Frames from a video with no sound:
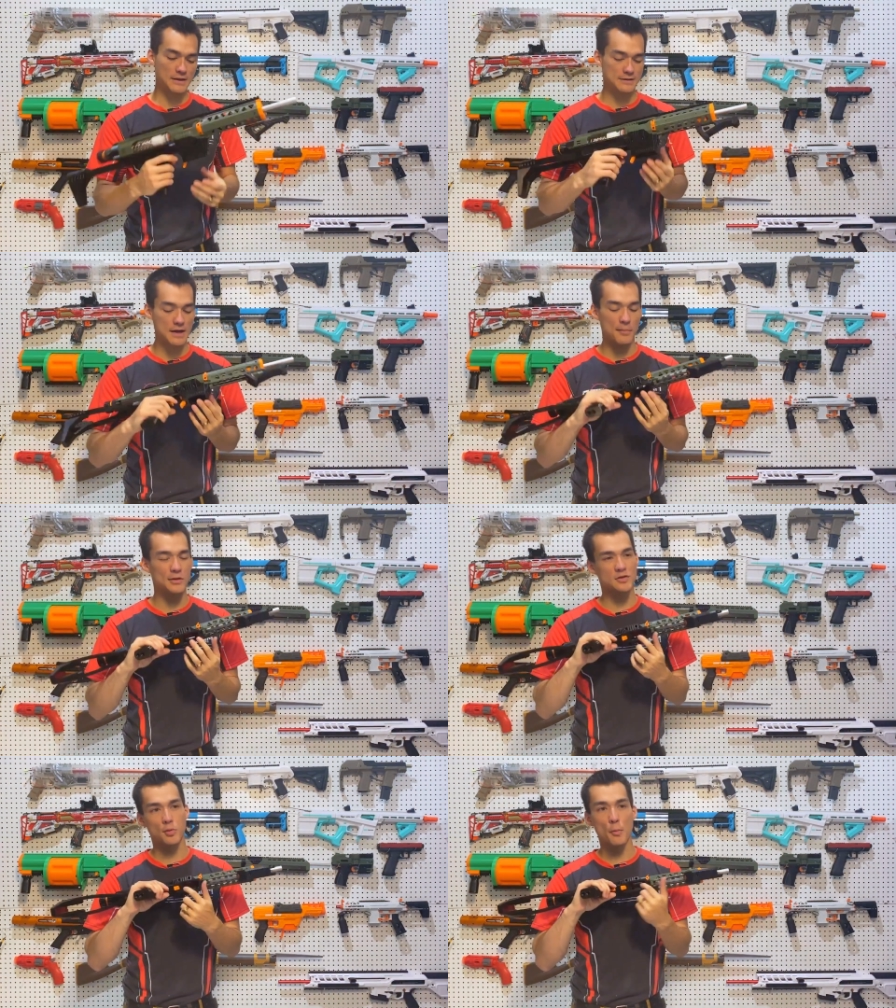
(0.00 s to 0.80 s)
It is not
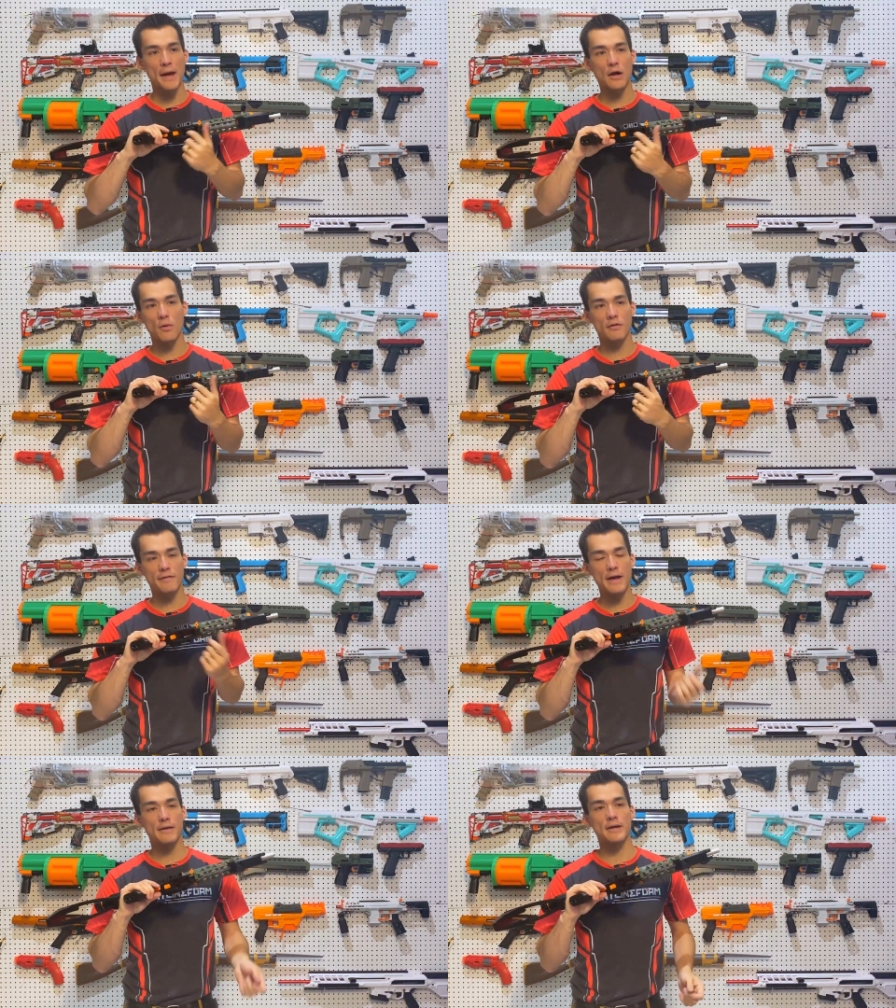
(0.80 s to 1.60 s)
multiple mag well
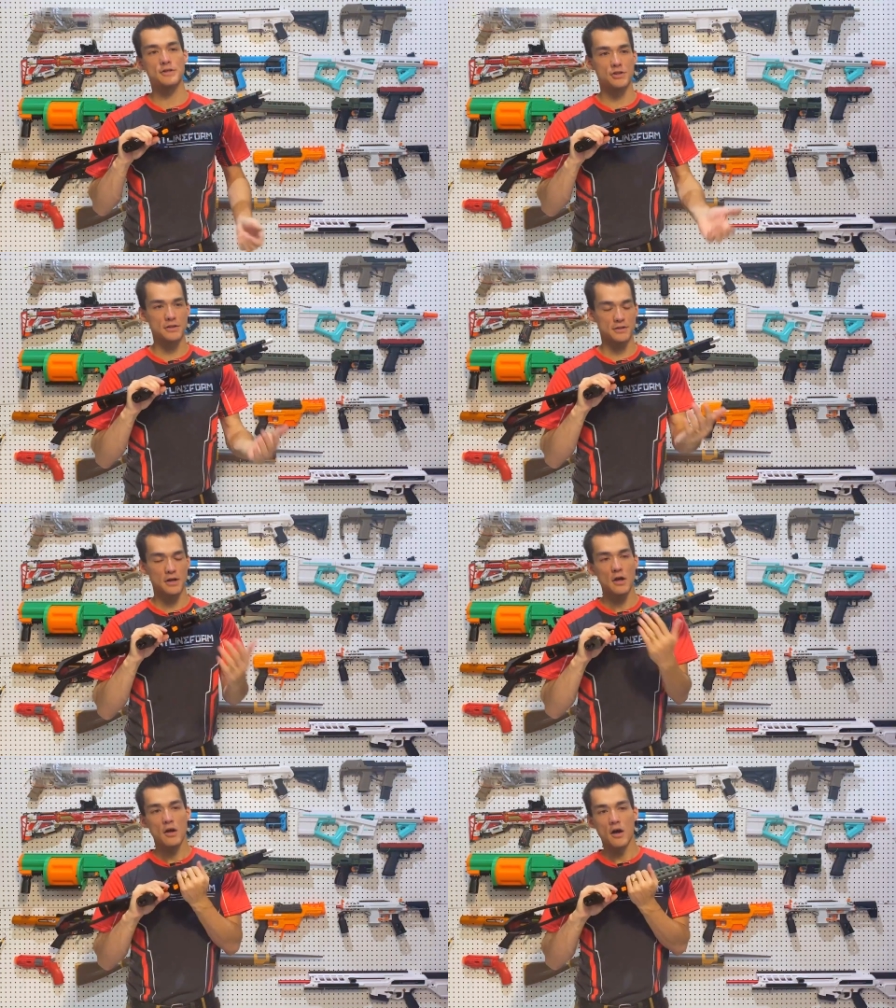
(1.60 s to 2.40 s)
fed. It's just
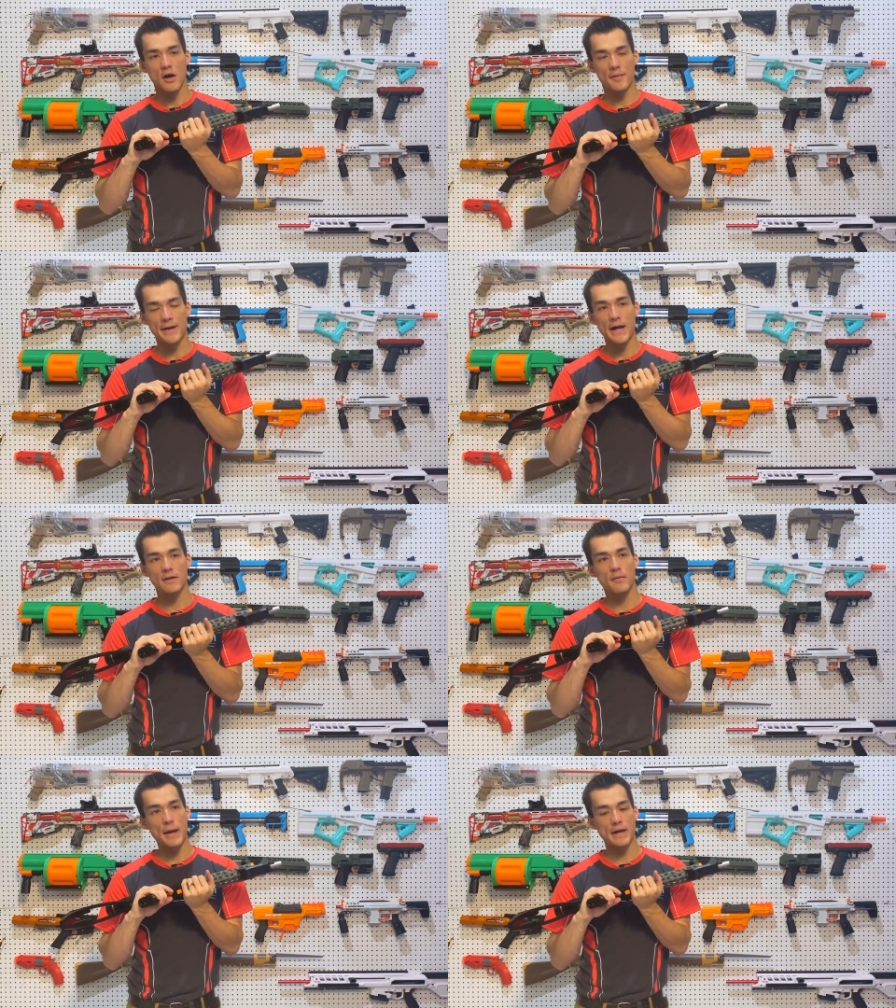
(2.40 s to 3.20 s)

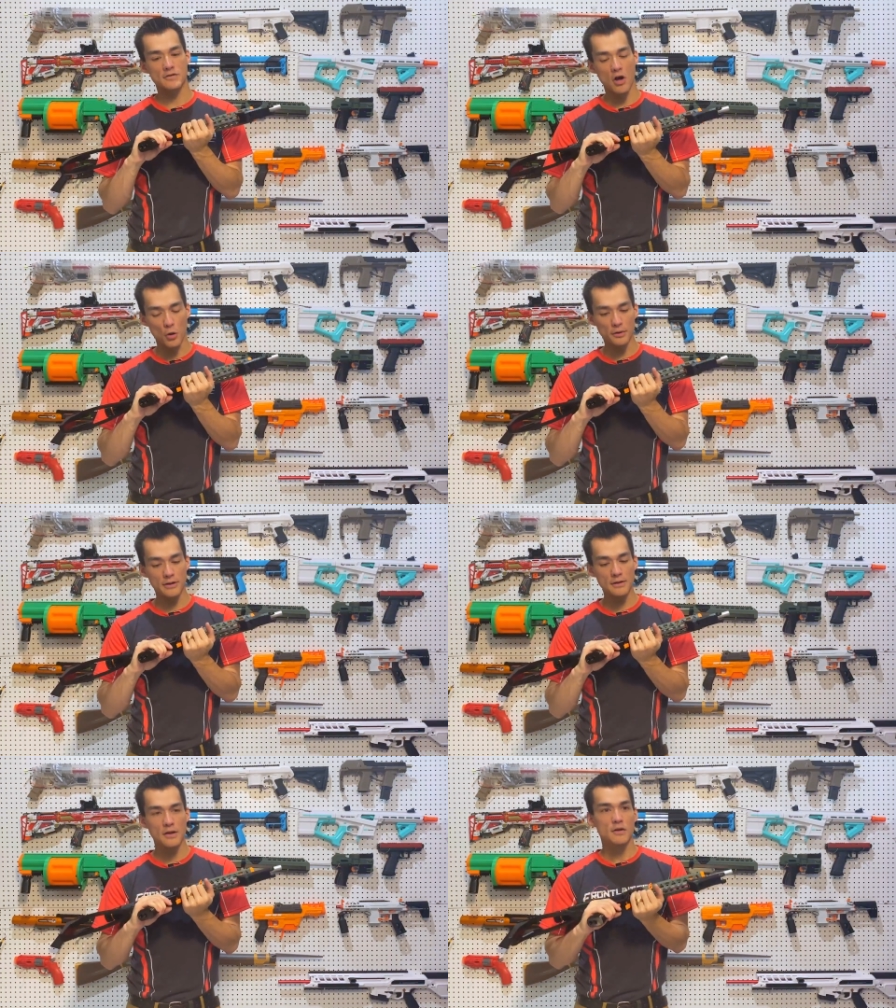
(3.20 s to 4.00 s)
Talon mags
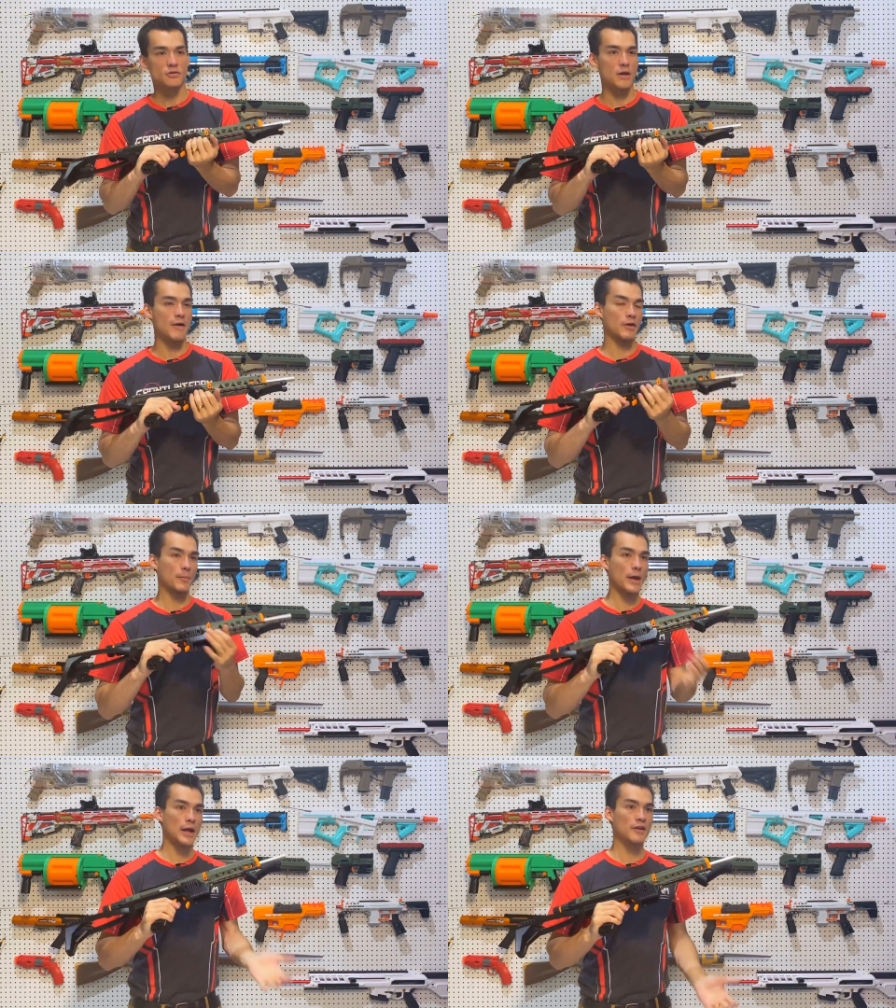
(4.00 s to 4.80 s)
only. So you have a
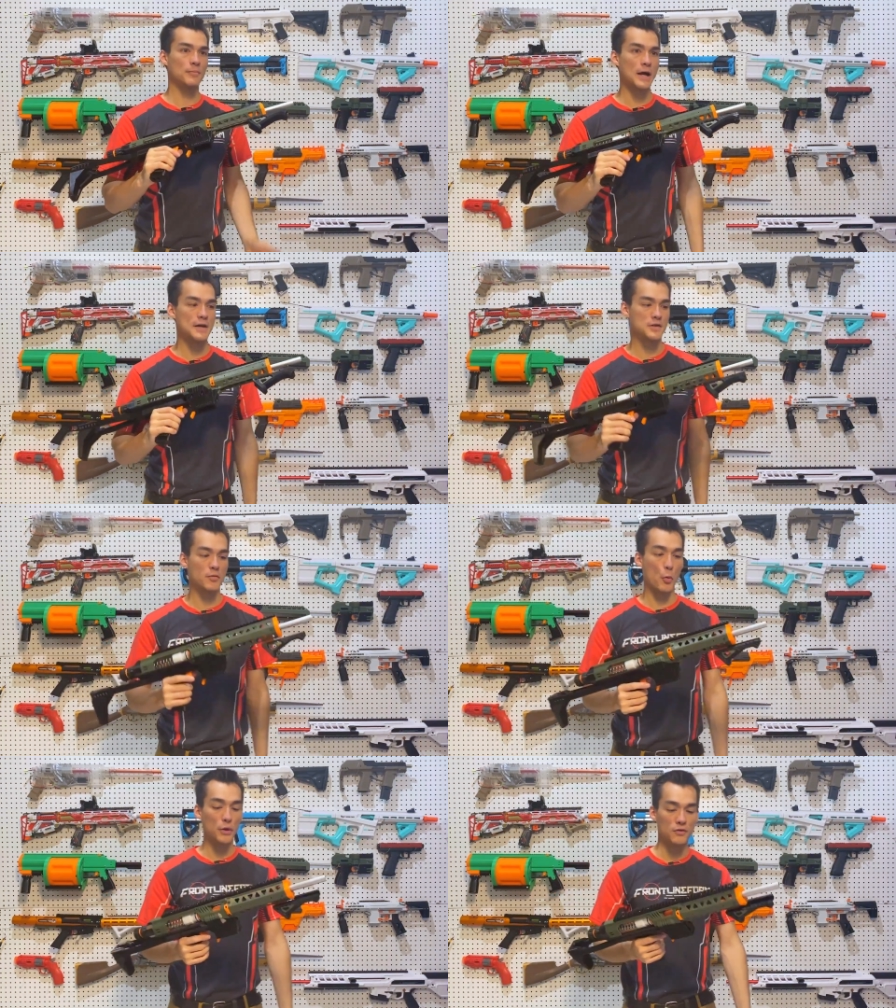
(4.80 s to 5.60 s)
competitive blaster,
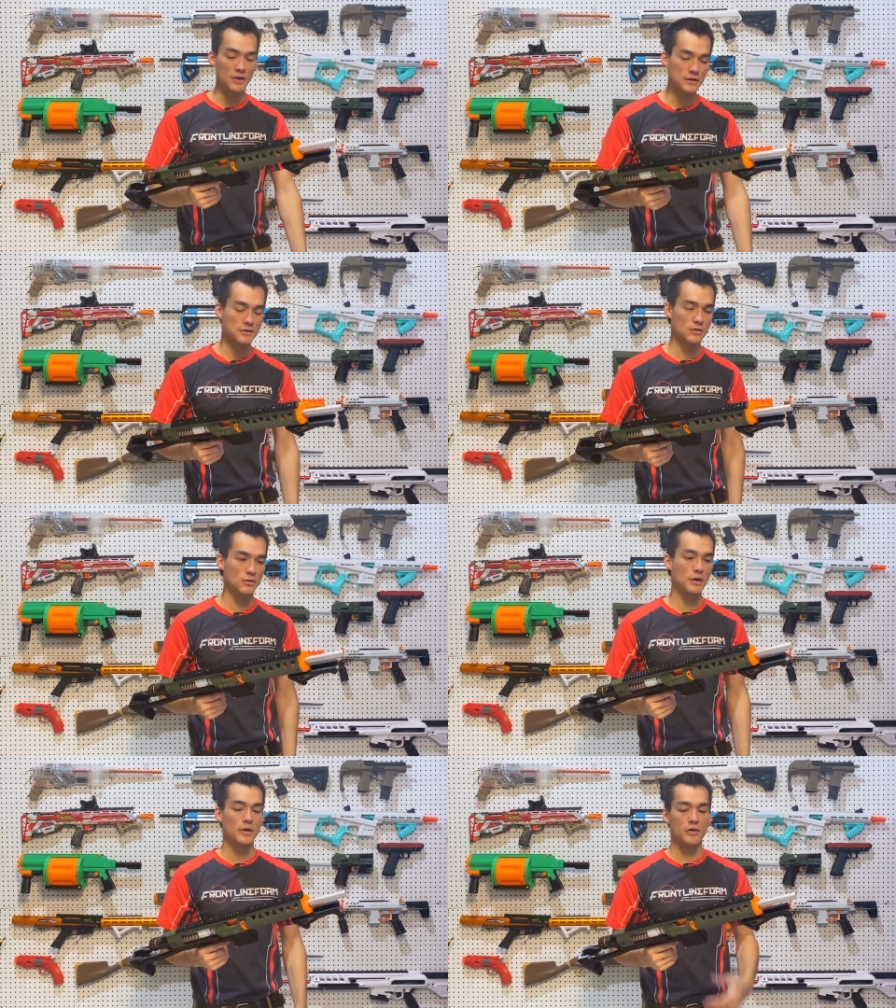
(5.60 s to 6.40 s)
but when you need
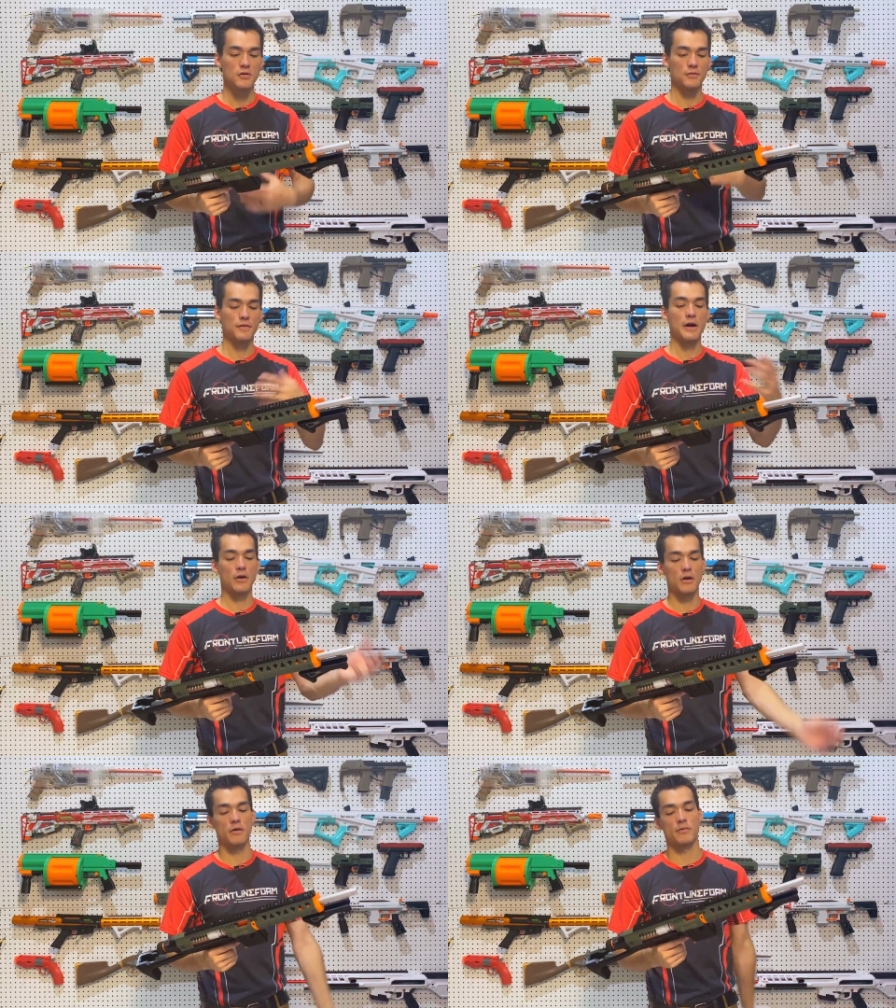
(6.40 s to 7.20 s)
to, you can
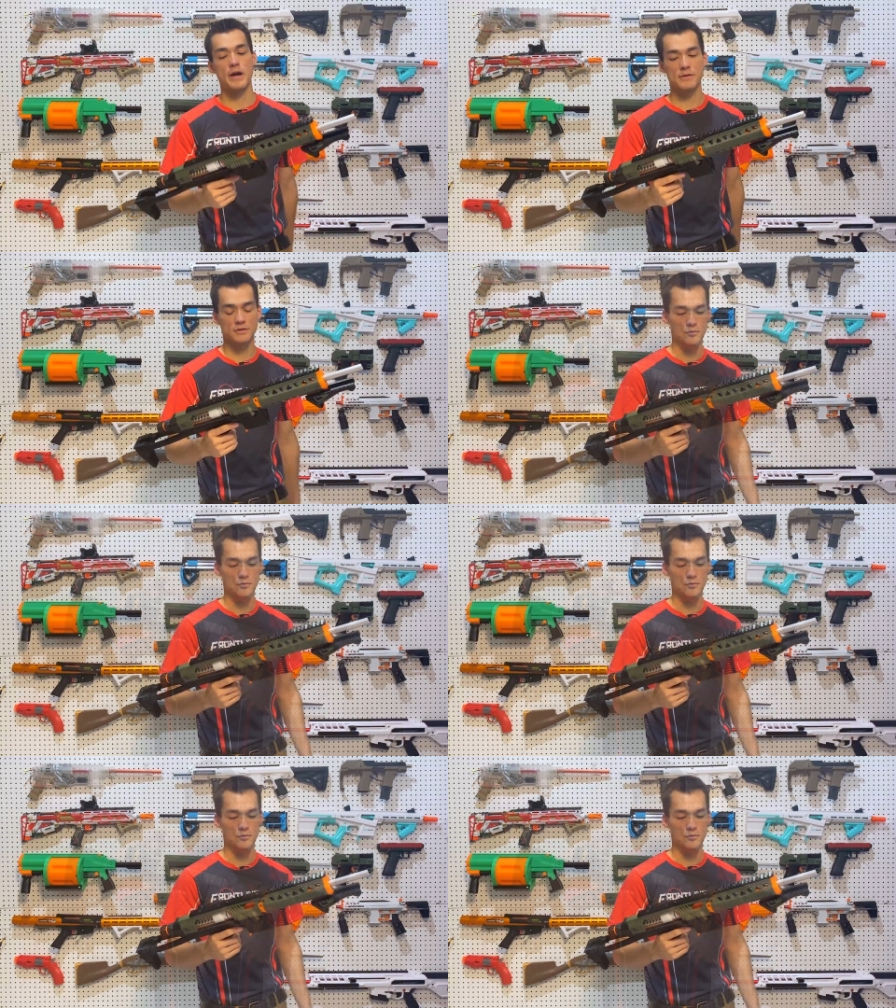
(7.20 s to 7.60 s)
fire other rounds